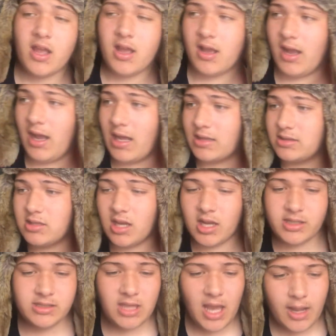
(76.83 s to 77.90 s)
And uh,
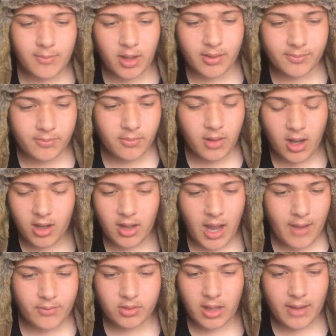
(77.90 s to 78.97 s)
yeah, man, uh,
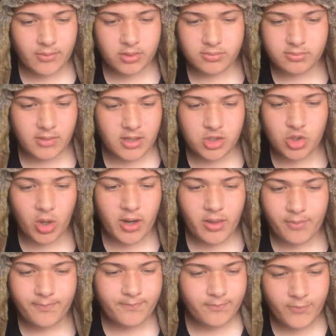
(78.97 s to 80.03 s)
have a, have a, enjoy
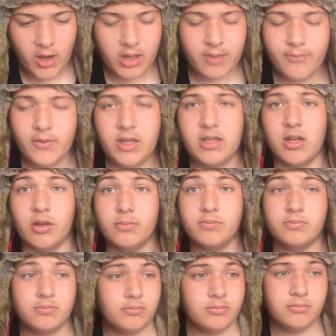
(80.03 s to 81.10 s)
the fucking video.
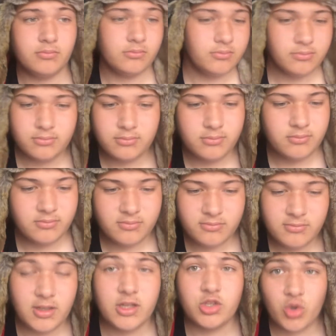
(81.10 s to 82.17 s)

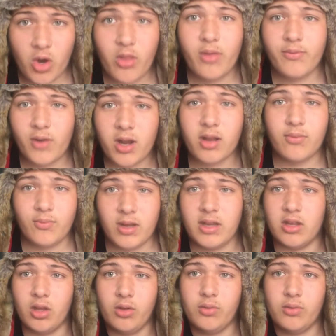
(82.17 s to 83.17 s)
Enjoy the fucking video.